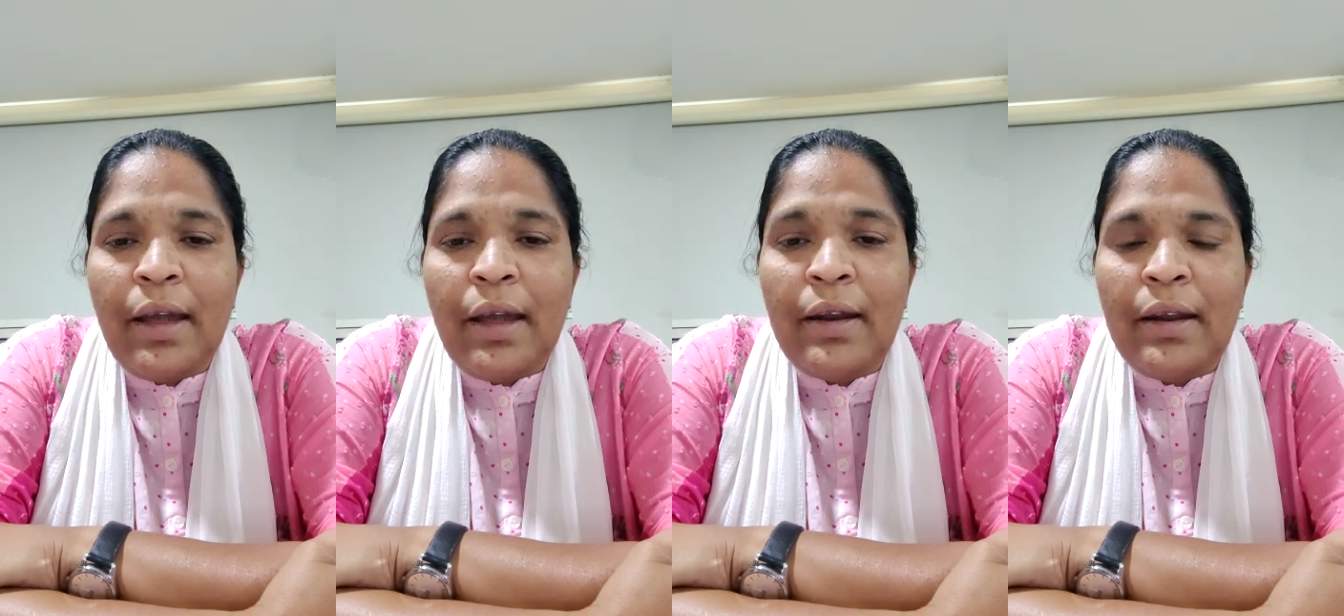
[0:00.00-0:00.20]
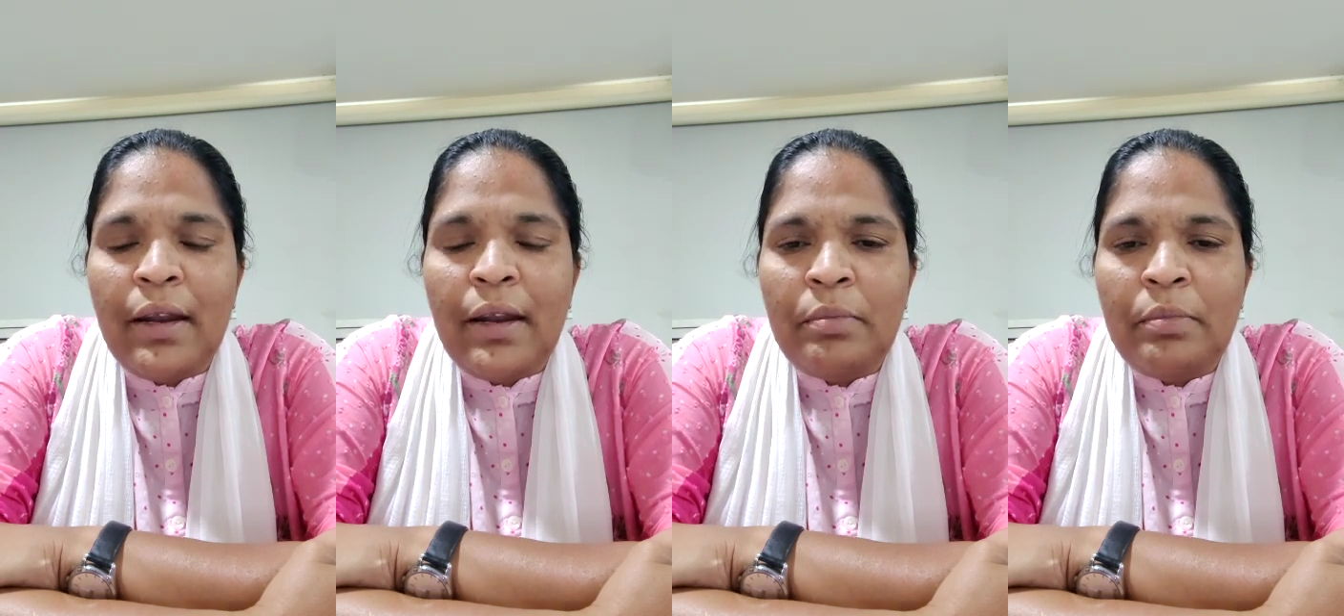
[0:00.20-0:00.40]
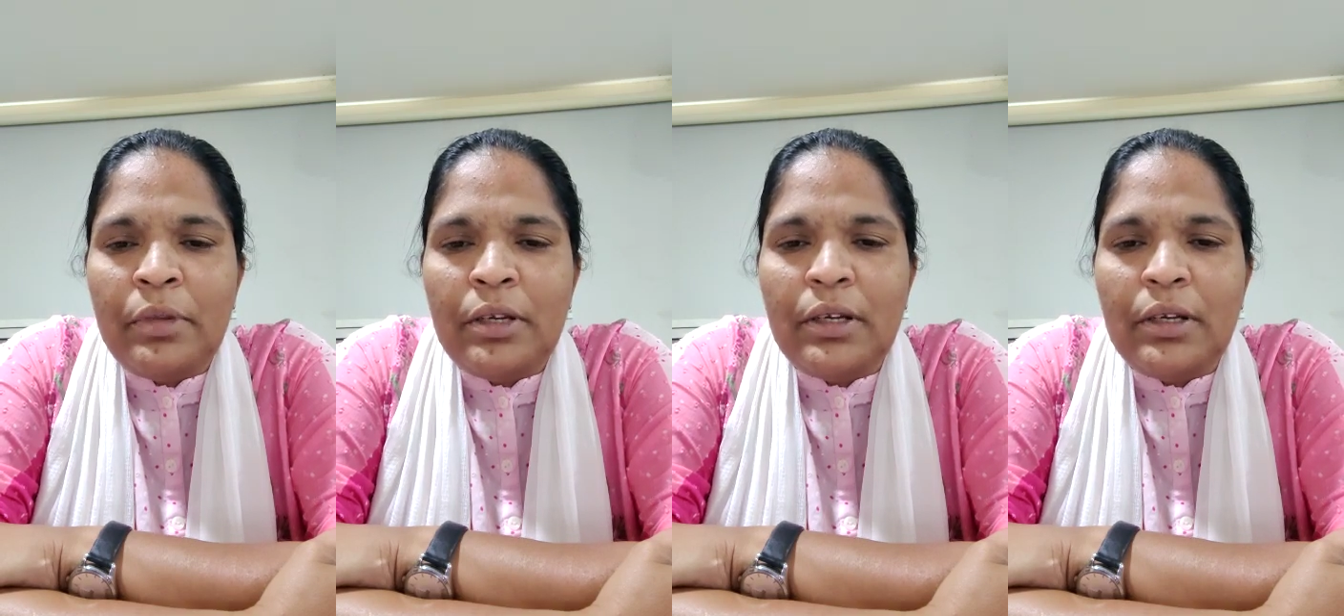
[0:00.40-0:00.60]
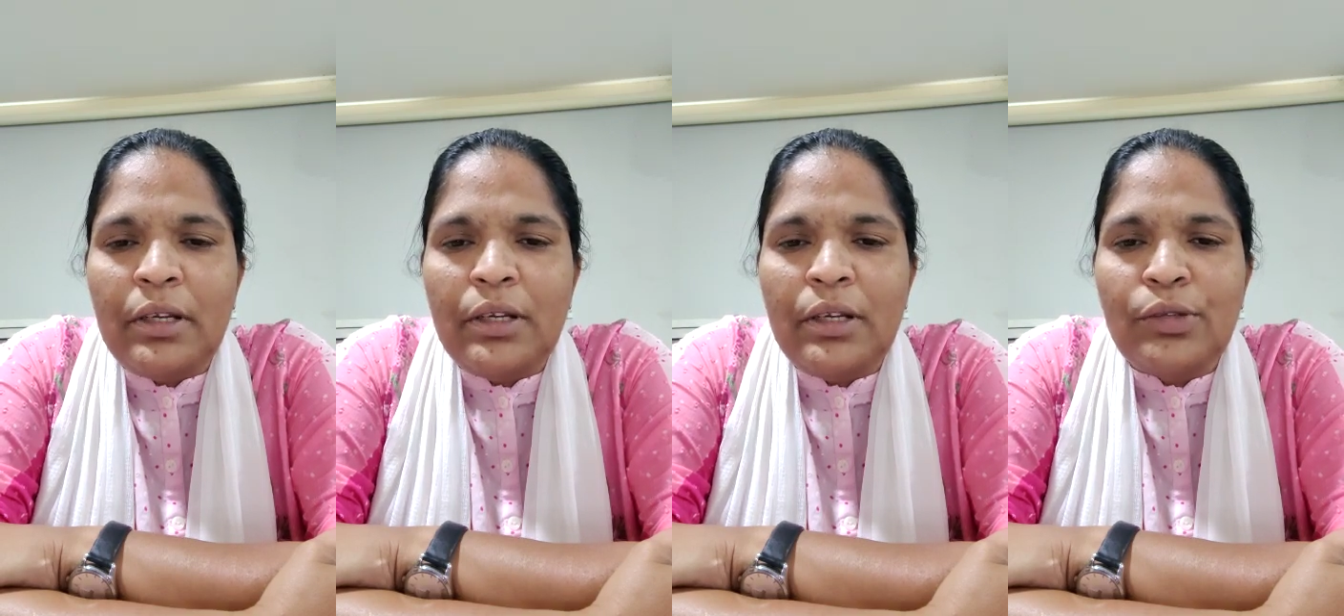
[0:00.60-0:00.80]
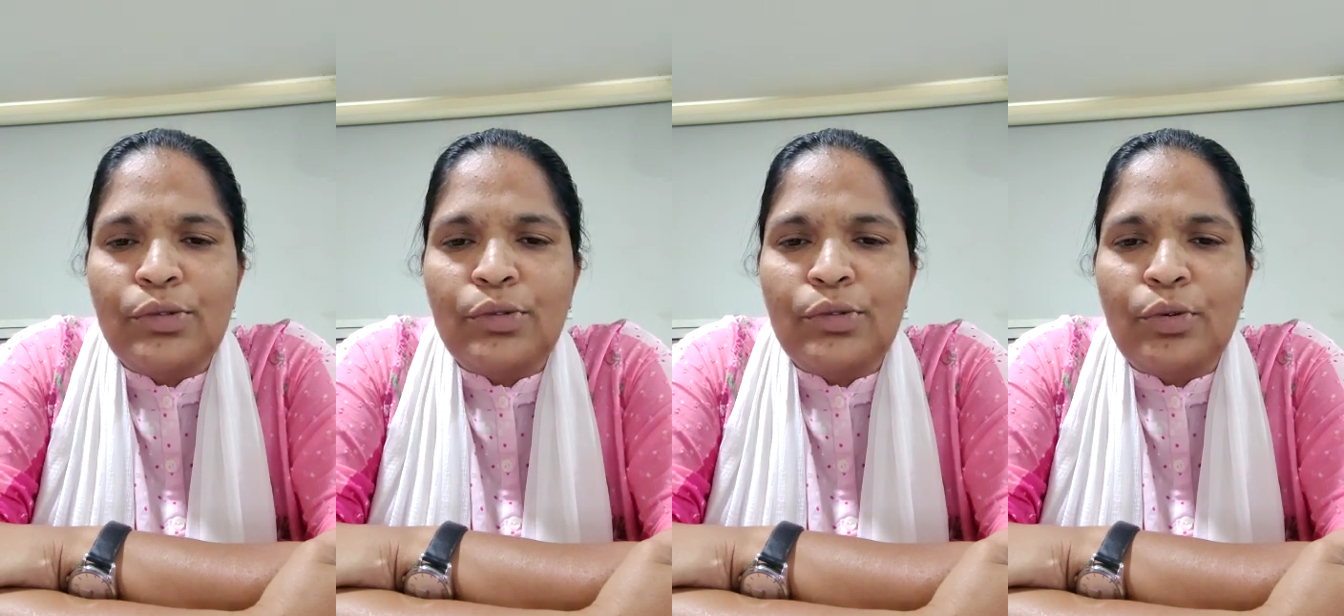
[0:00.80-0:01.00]
and I'm
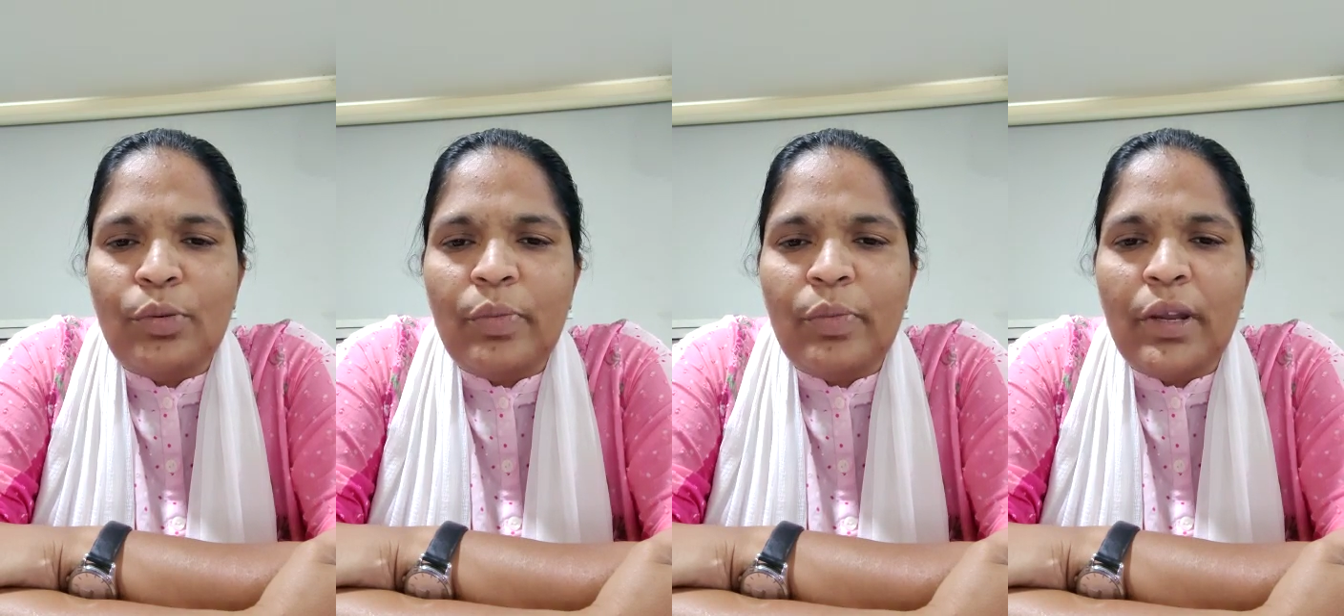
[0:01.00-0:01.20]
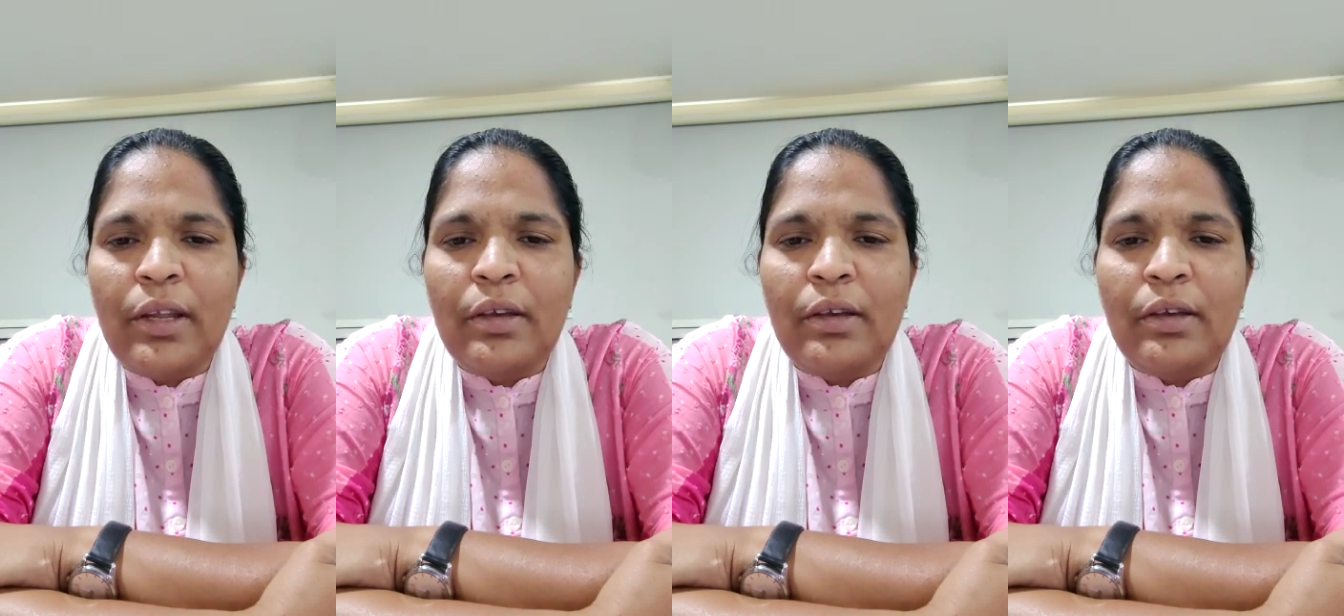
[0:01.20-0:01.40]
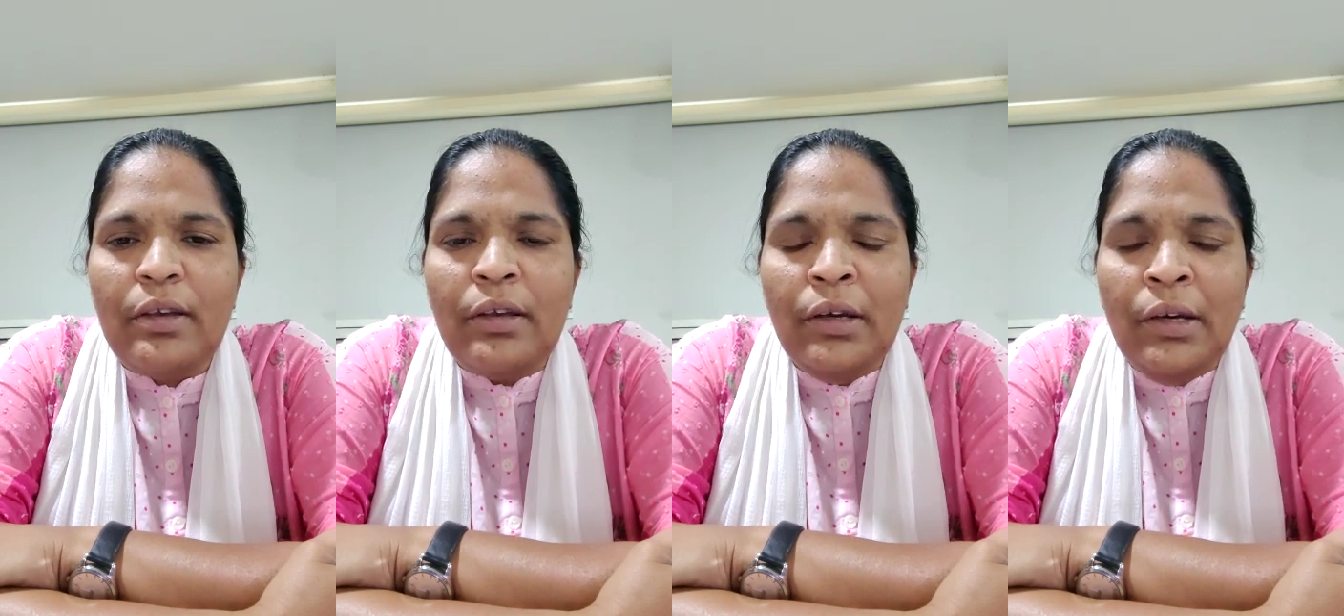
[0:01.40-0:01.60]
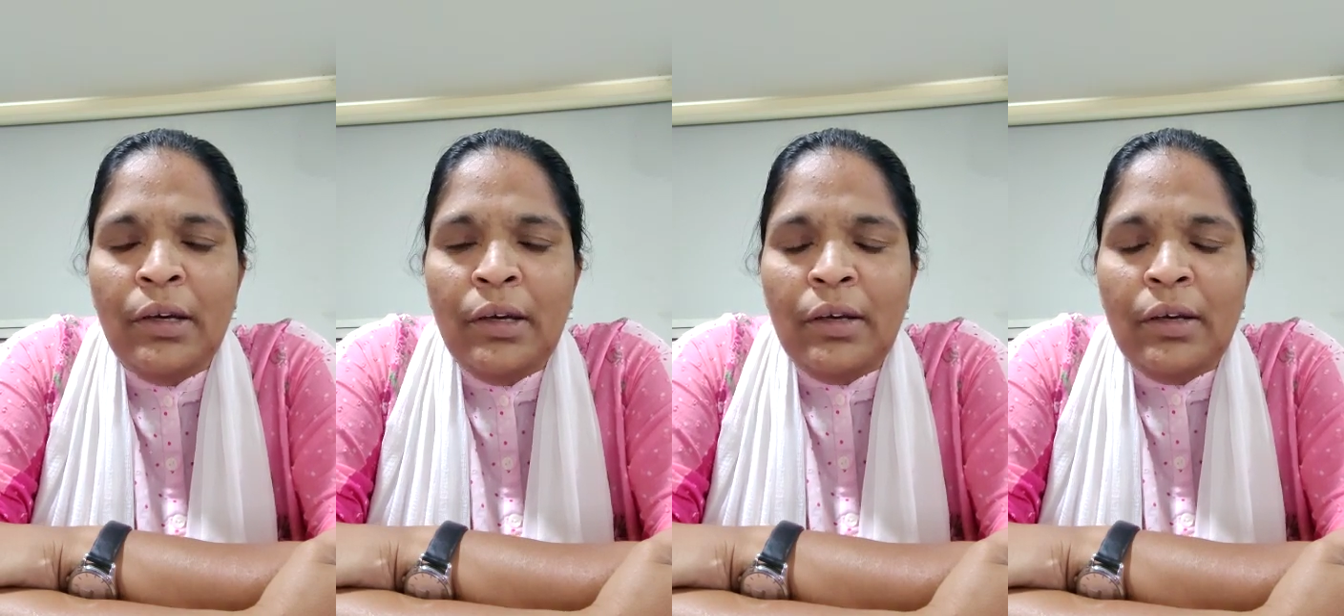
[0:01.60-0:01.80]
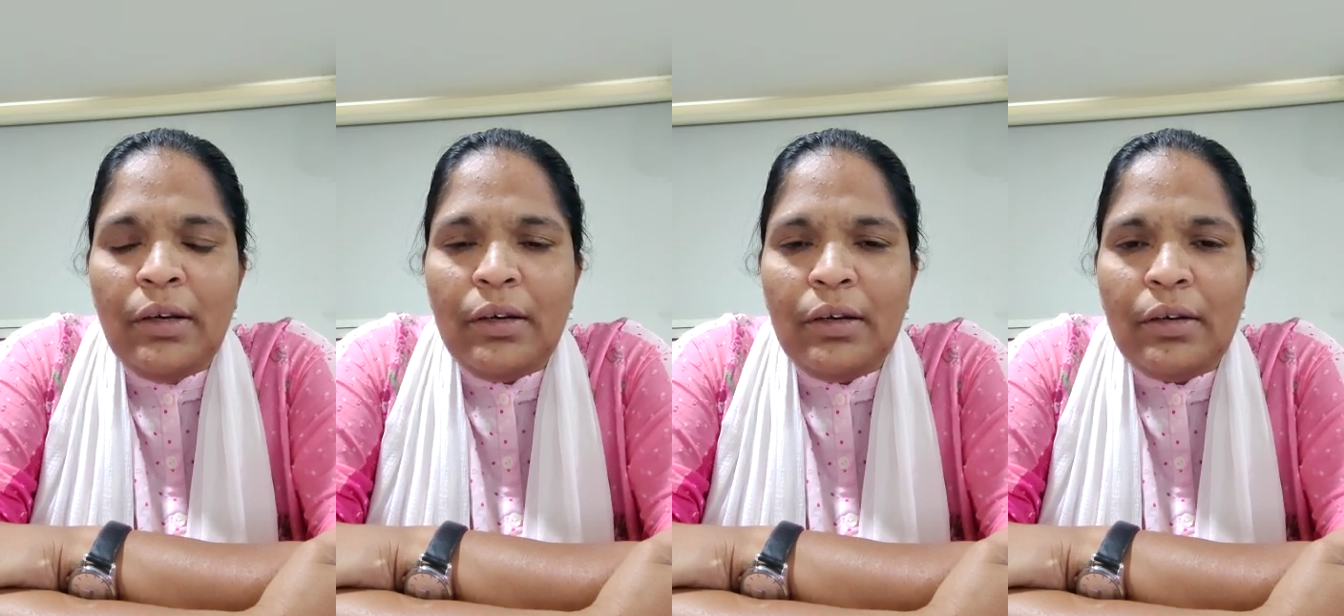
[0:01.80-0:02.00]
learning so many
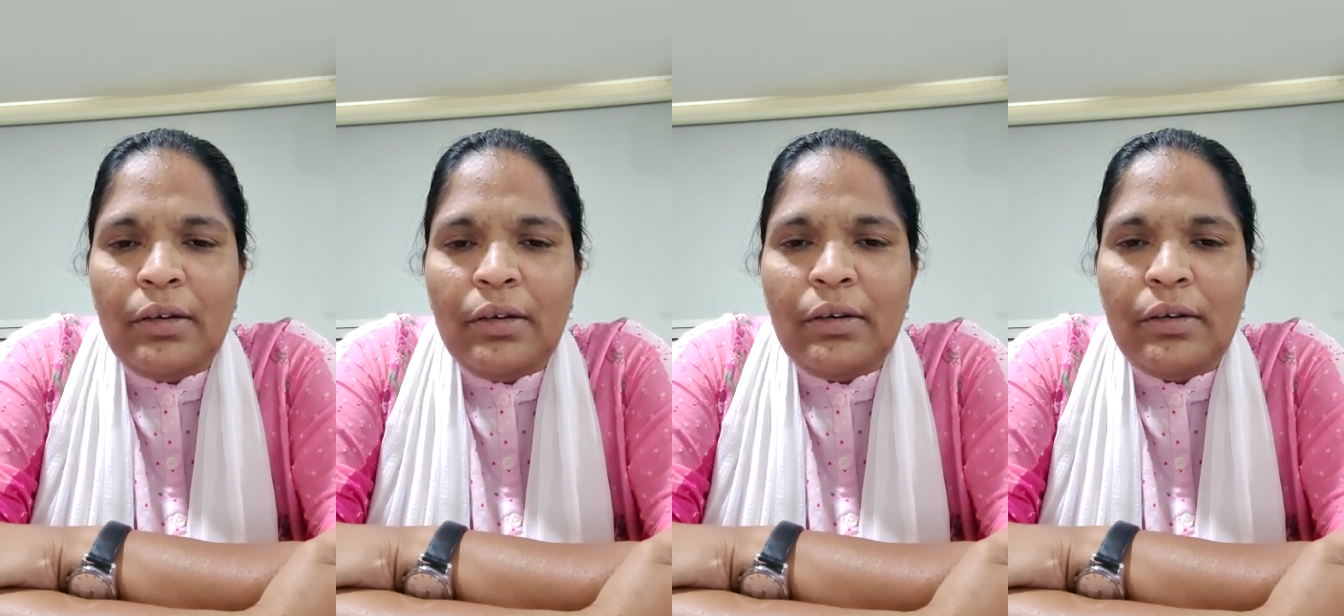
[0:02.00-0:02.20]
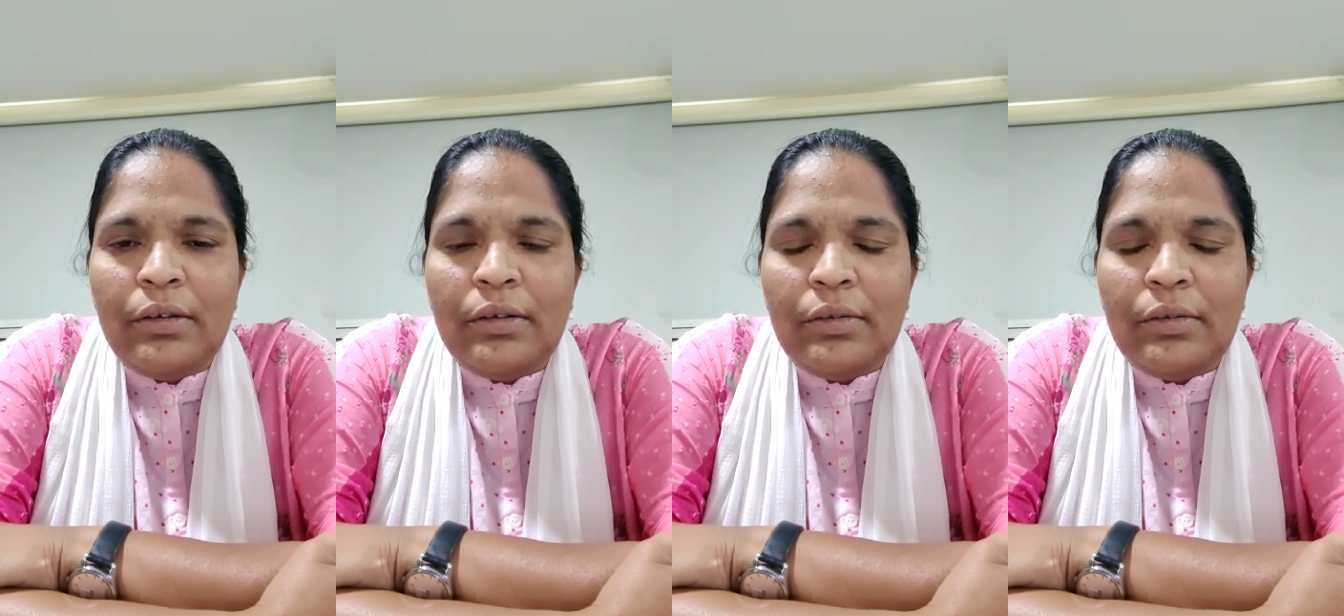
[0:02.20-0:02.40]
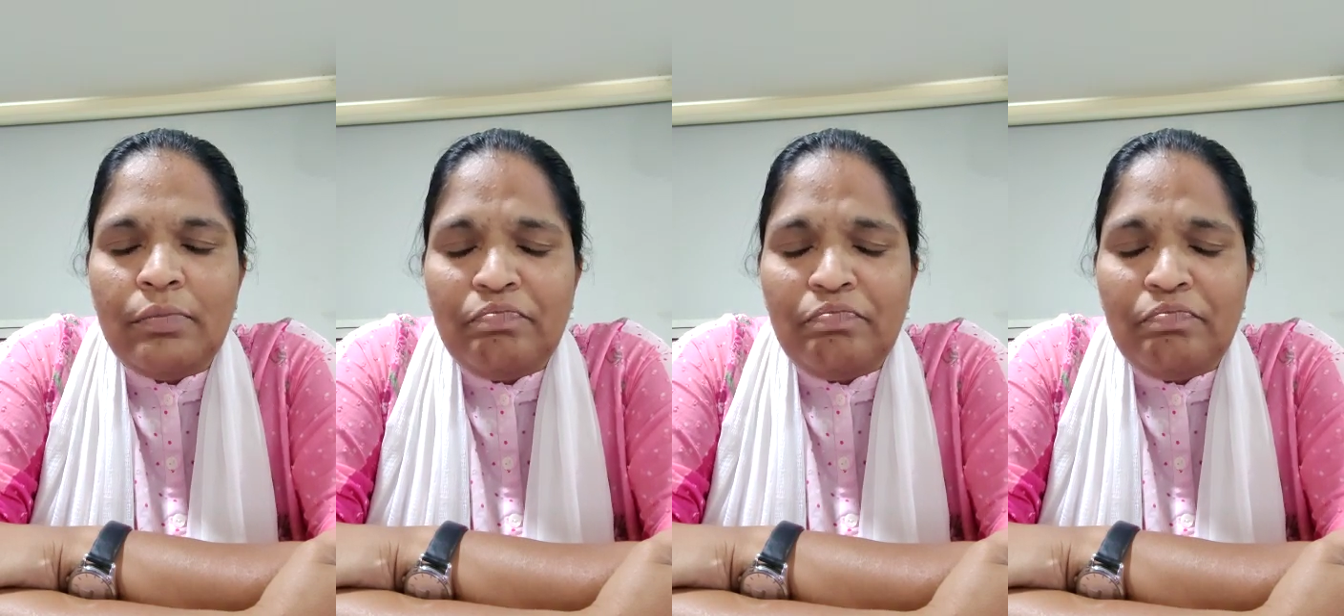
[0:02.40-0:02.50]
uh,